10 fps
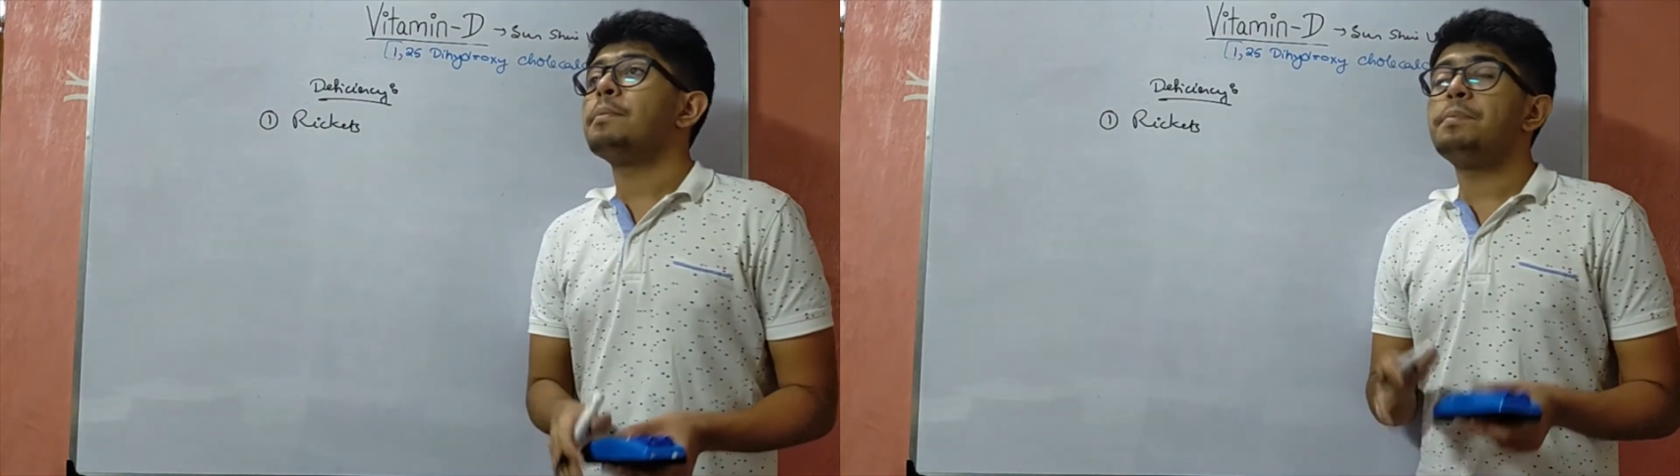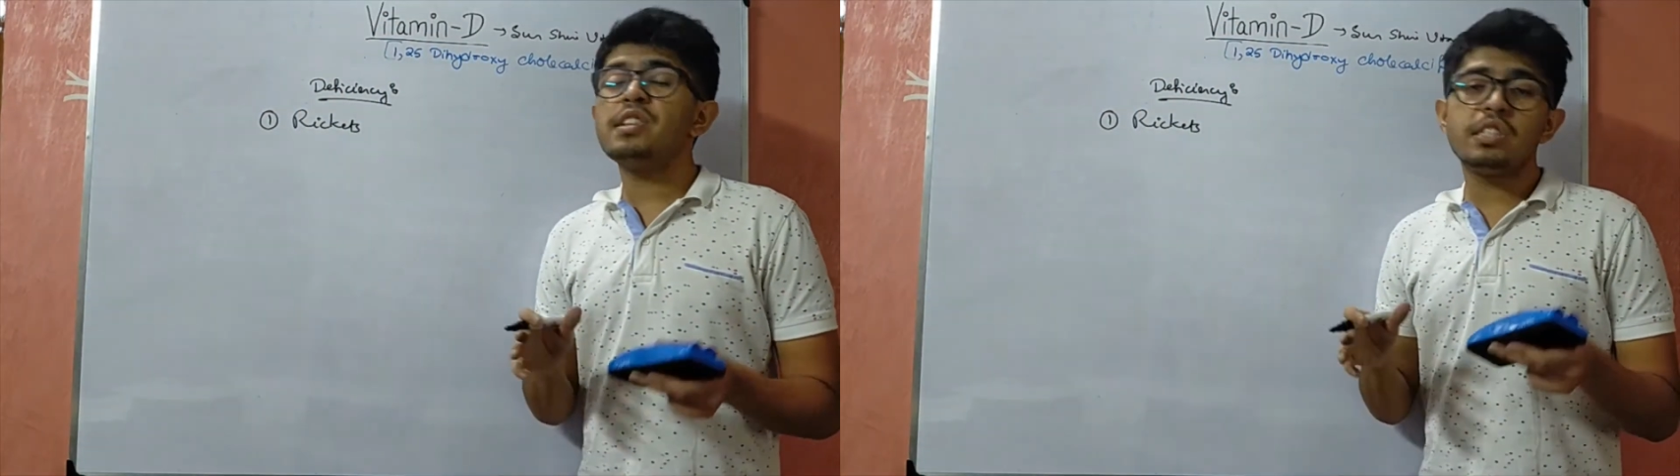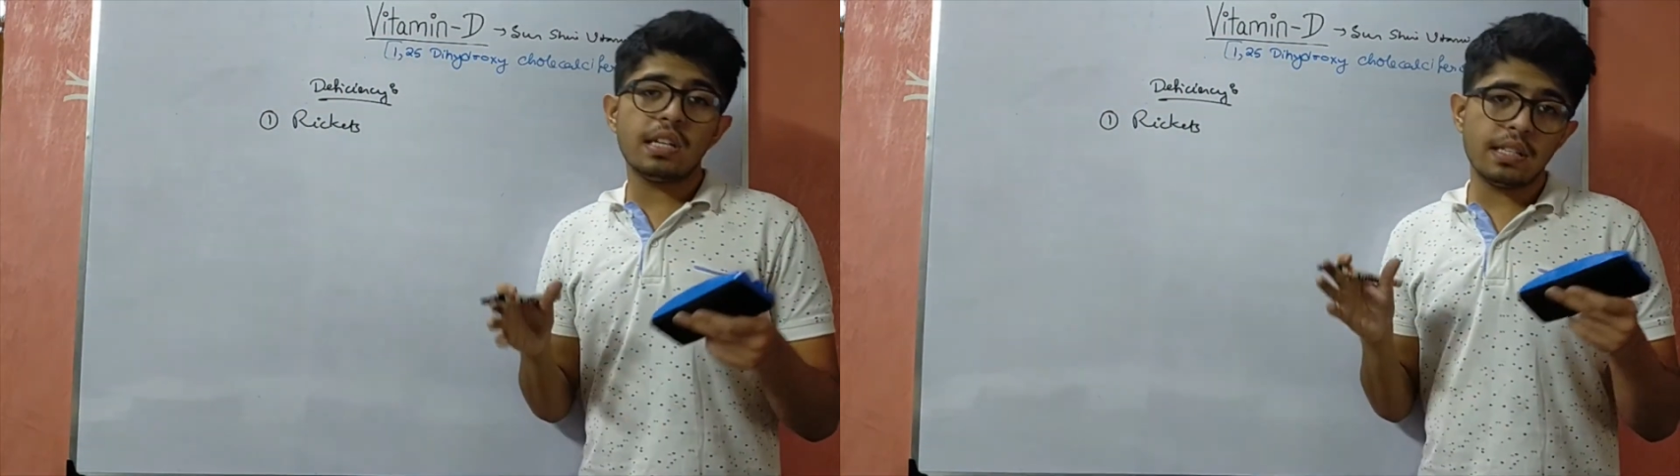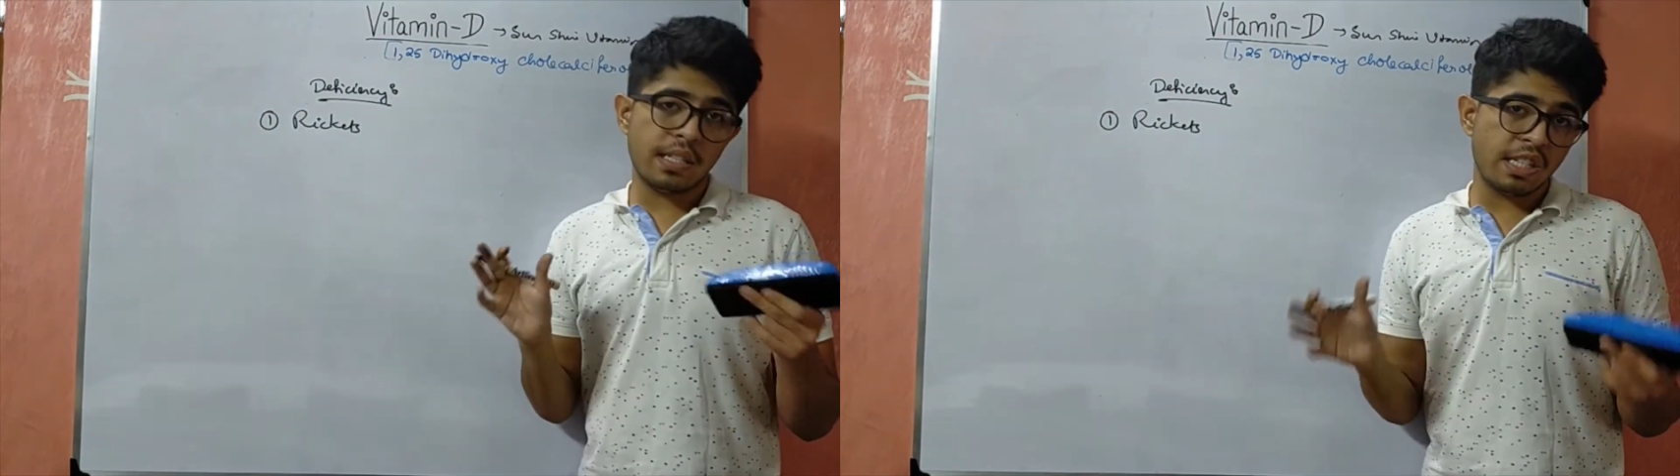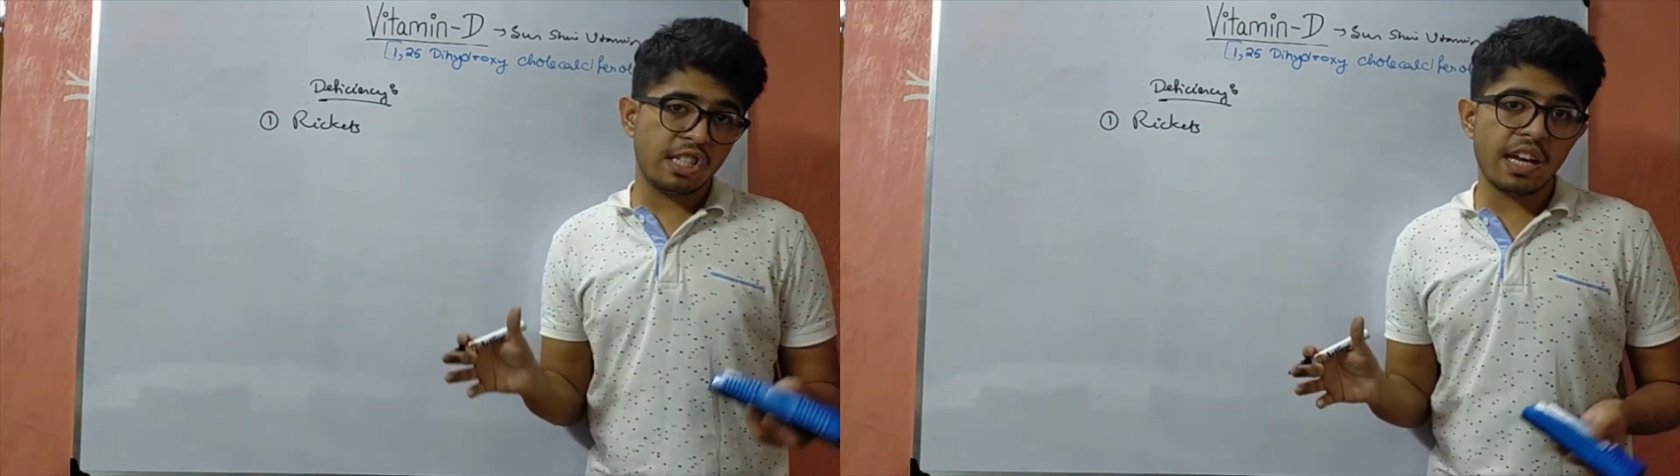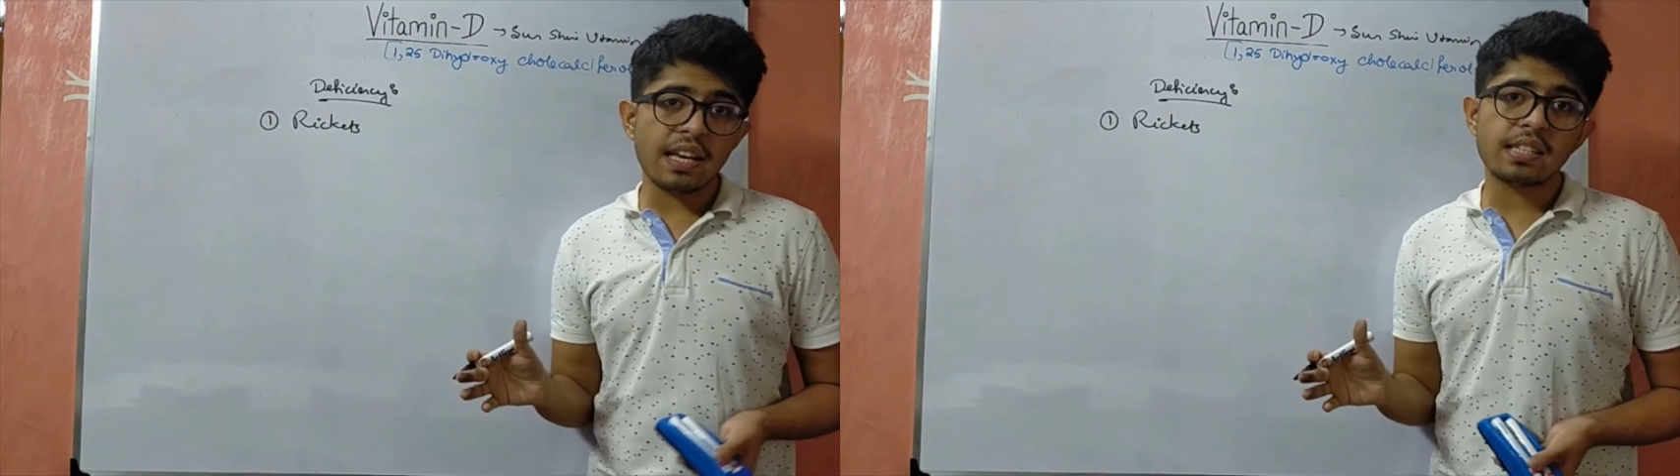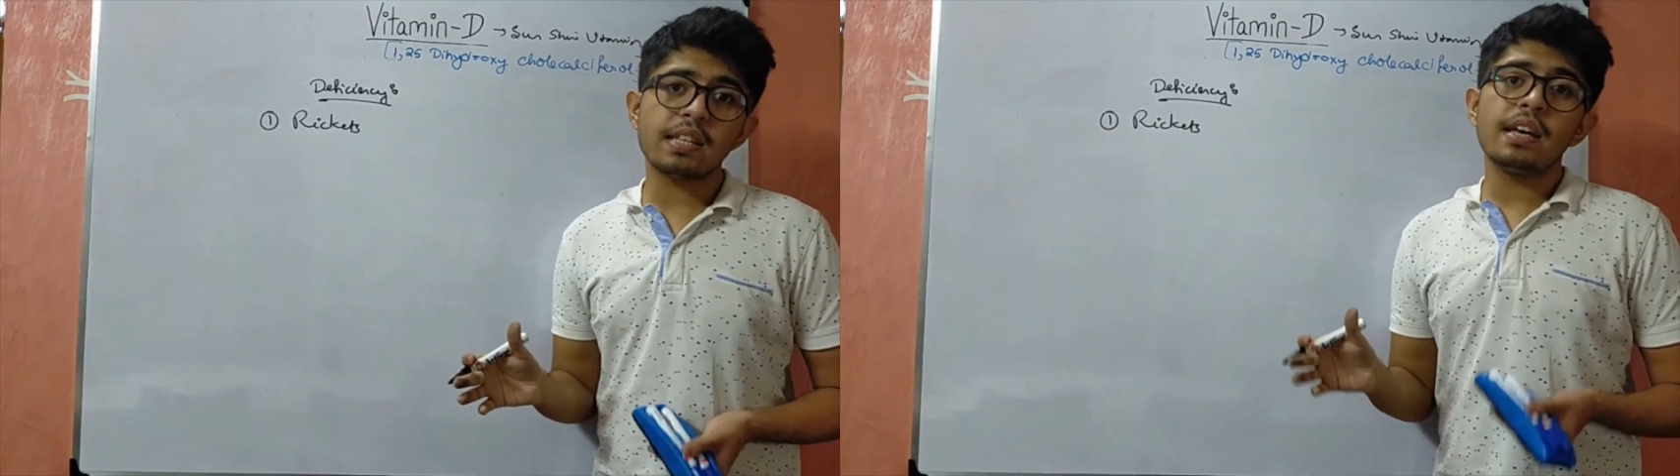pigeon's chest.